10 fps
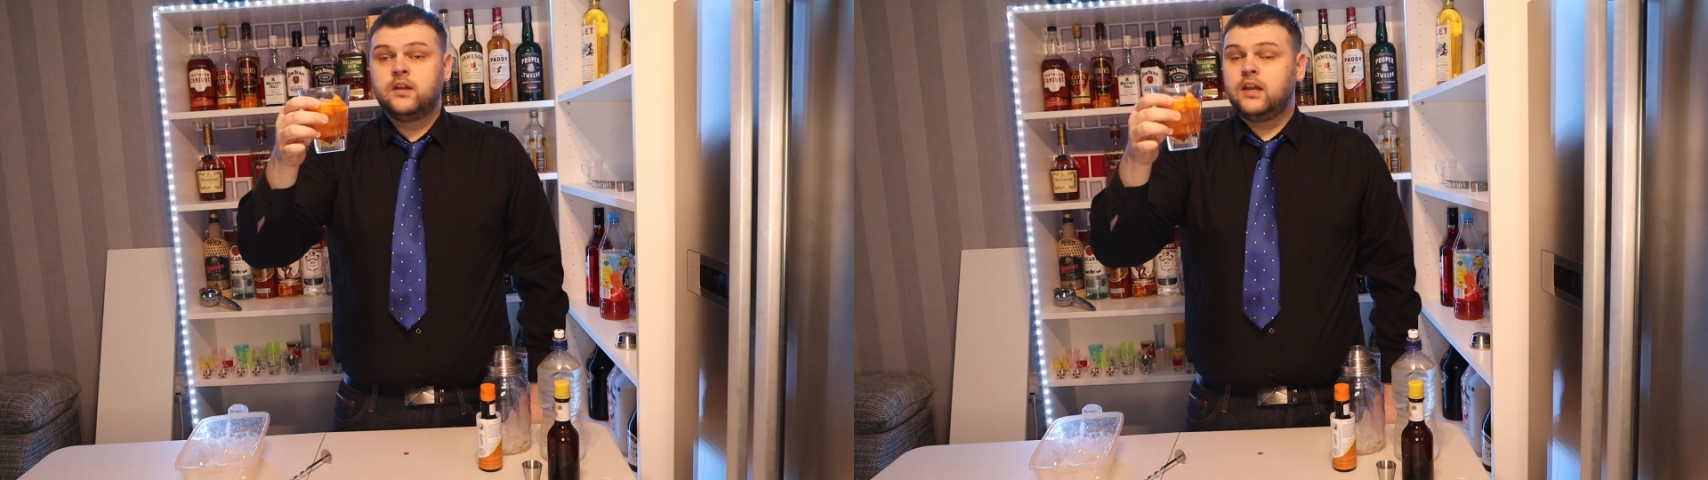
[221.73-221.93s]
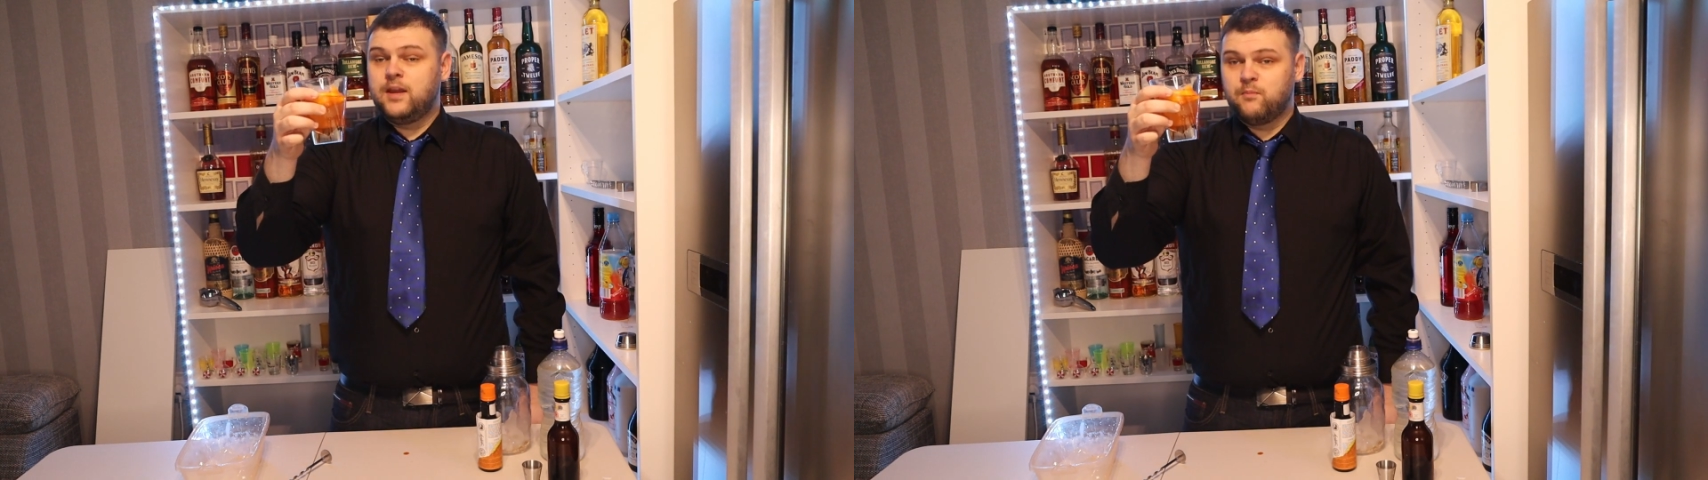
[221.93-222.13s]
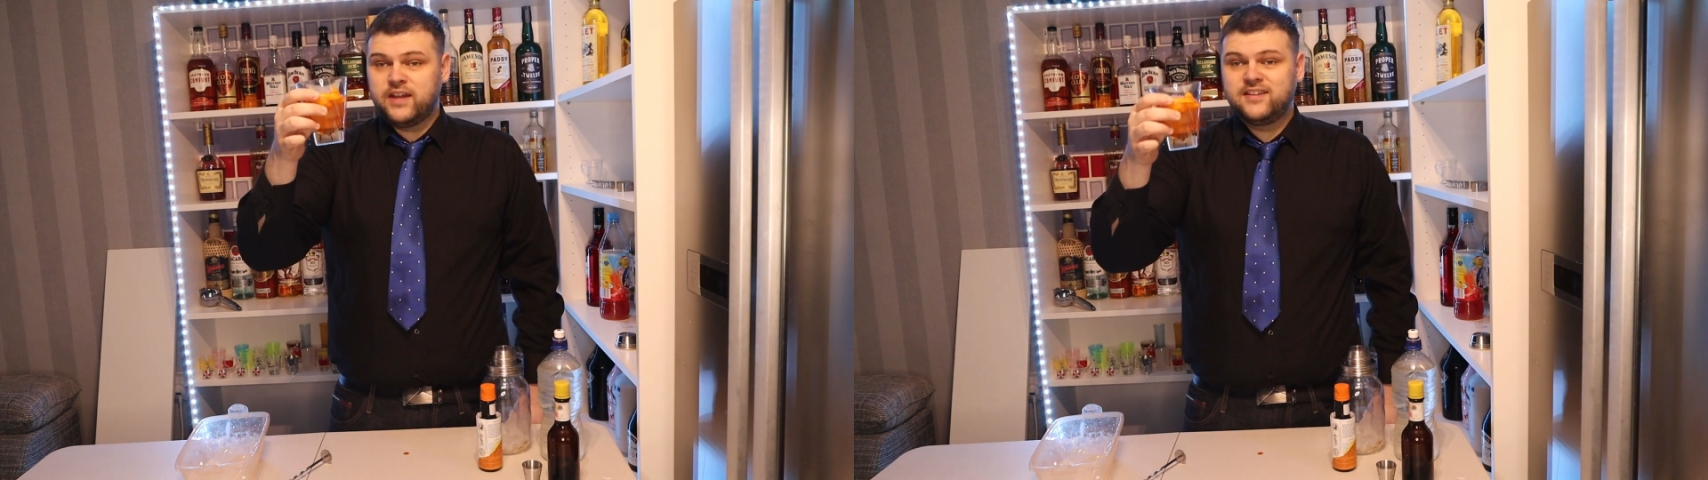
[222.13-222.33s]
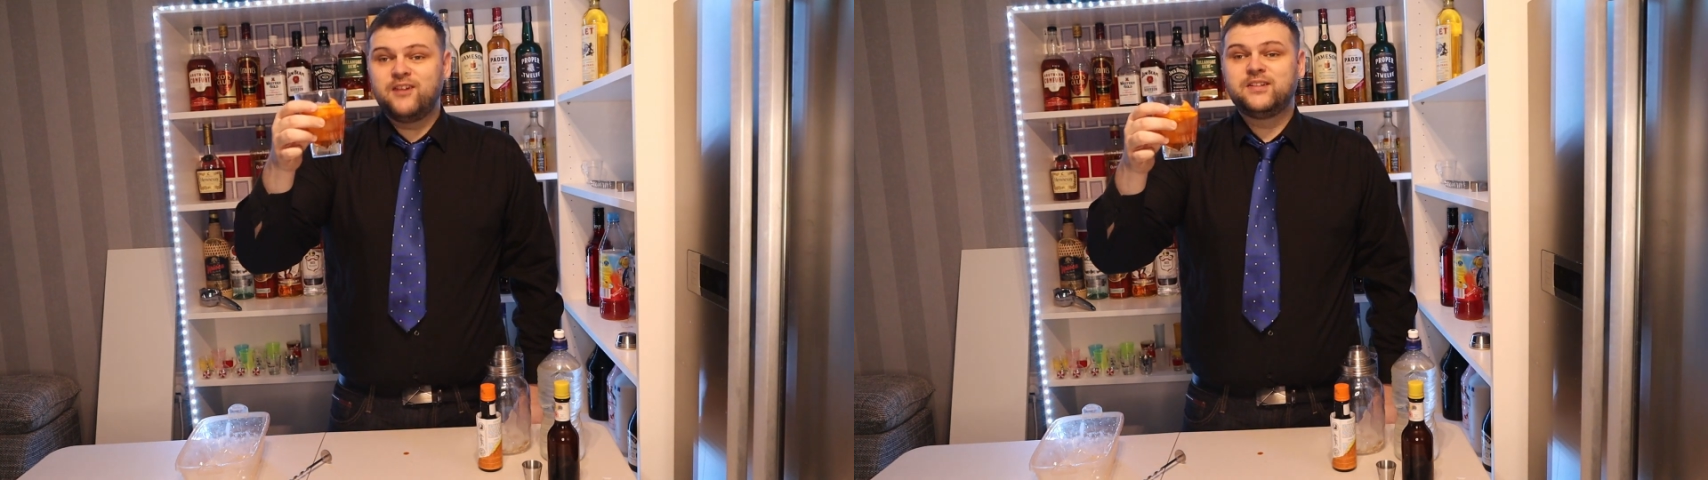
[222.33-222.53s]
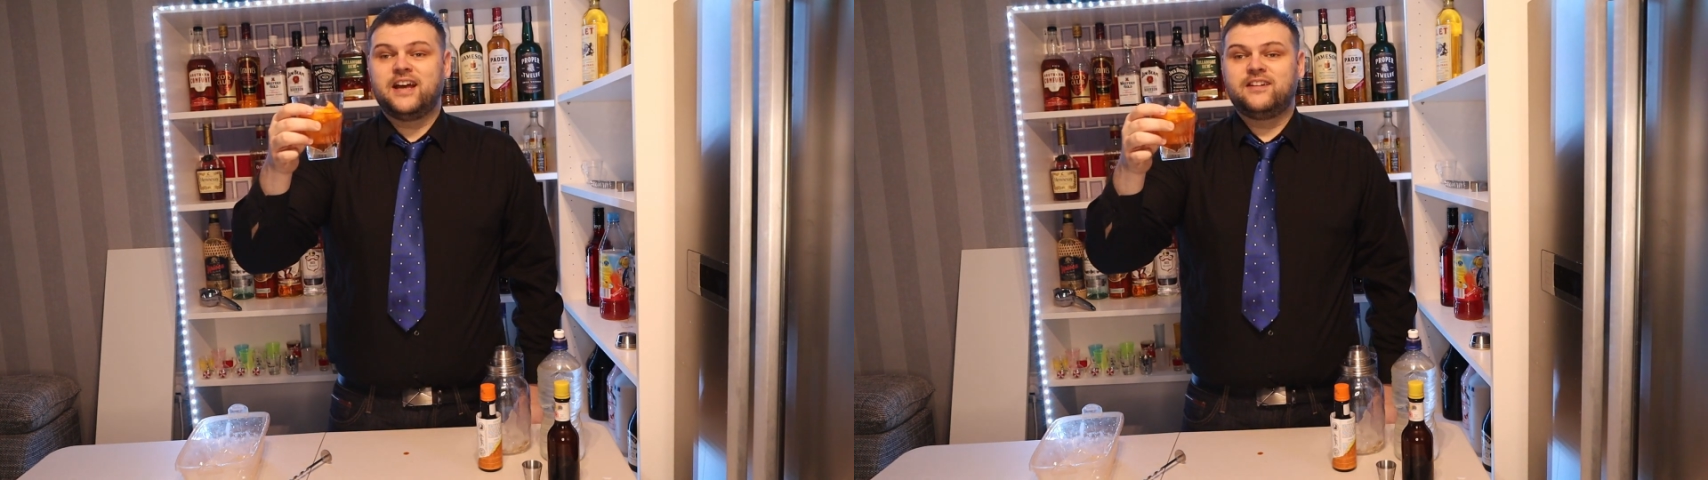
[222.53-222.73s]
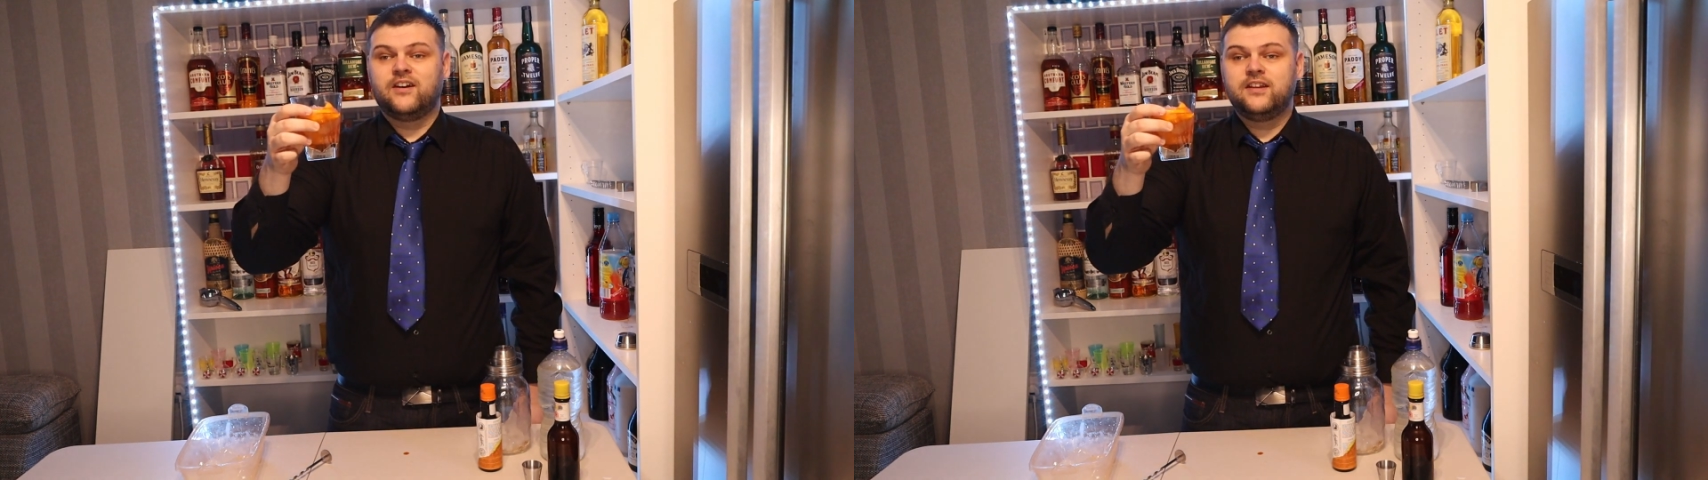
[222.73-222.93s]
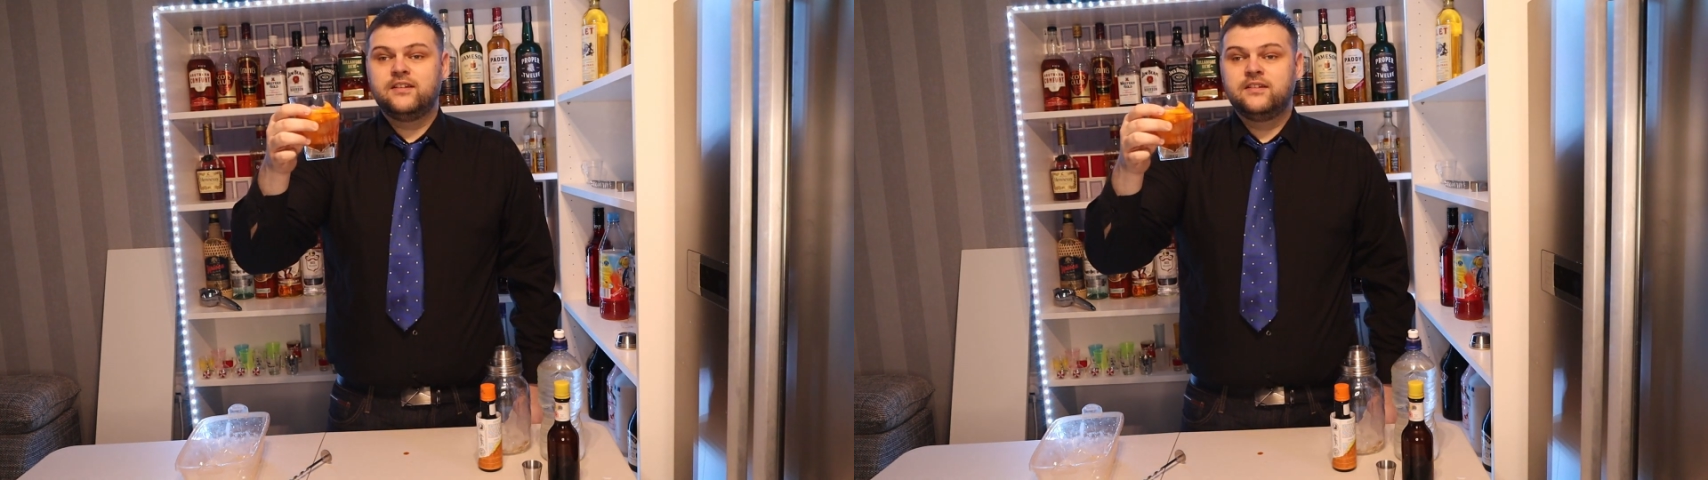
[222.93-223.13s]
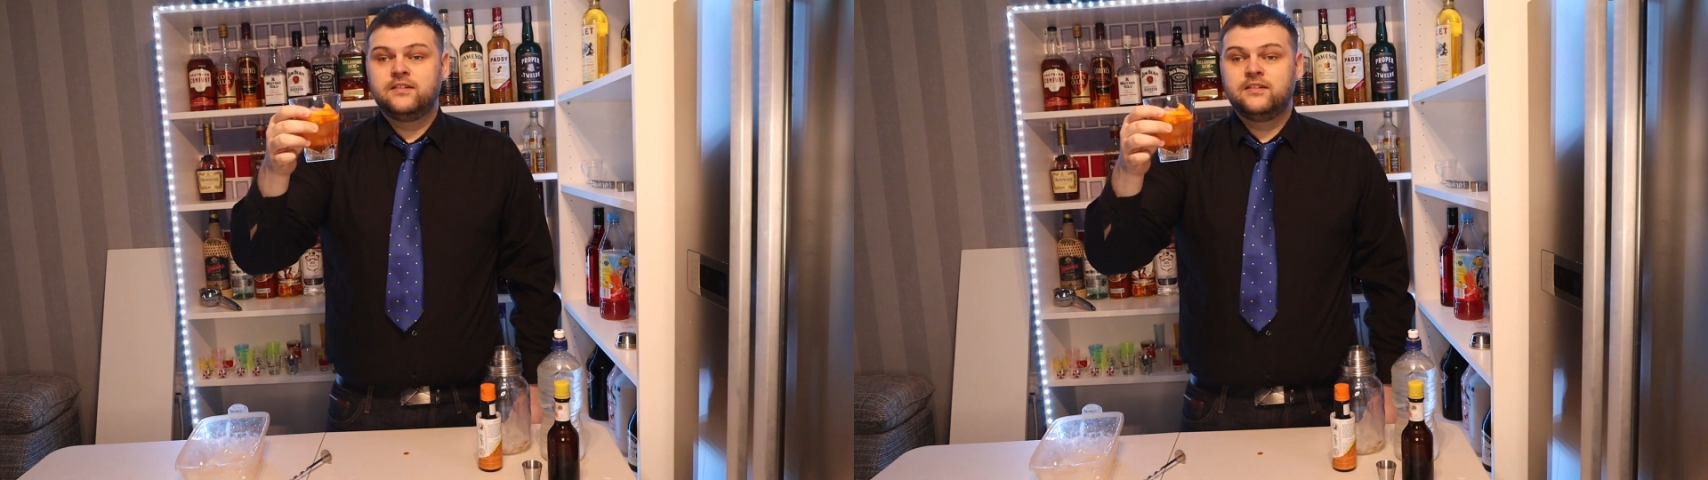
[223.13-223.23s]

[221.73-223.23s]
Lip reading: Liam went out that night.